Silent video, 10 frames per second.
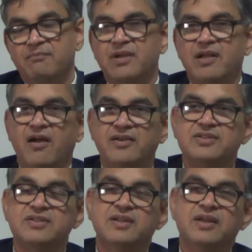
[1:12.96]

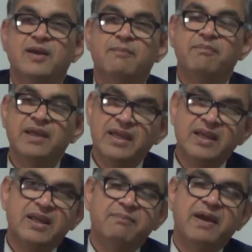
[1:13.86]
Because
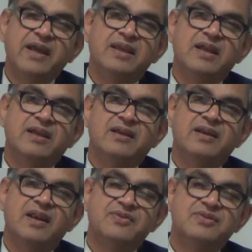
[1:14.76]
being in banking
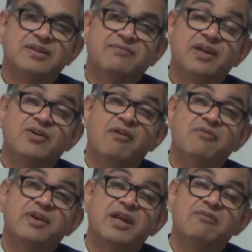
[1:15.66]
industry where you have
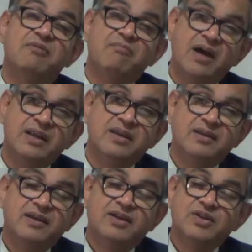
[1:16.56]
to deal with
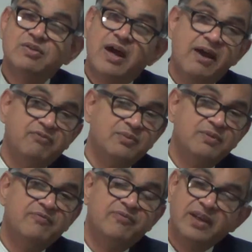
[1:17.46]
money, you have to
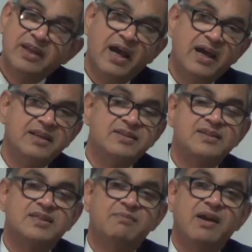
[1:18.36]
be very highly
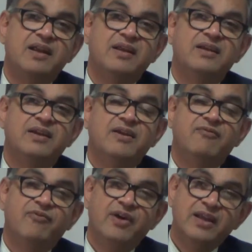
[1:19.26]
systematic,
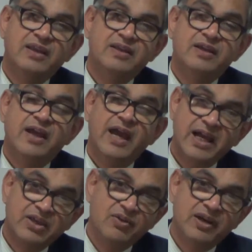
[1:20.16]
very
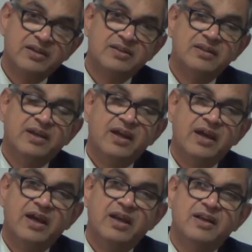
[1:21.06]
accurate
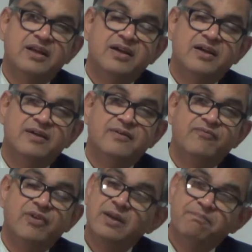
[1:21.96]
and uh,
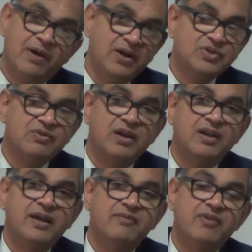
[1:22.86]
very
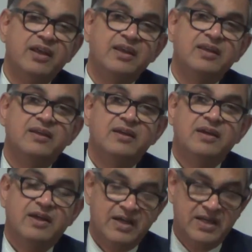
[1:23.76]
punctual and very
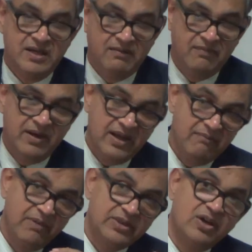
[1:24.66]

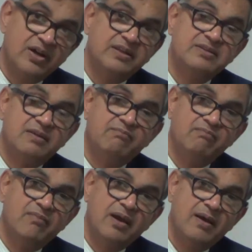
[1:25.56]
methodic,
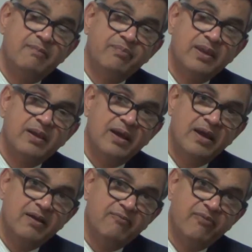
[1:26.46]
uh,
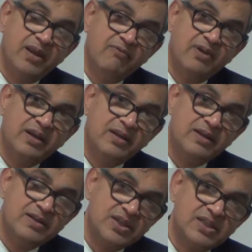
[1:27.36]
uh, very,
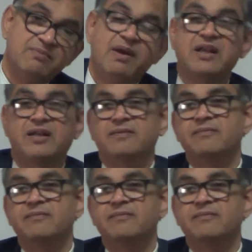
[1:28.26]
very systematic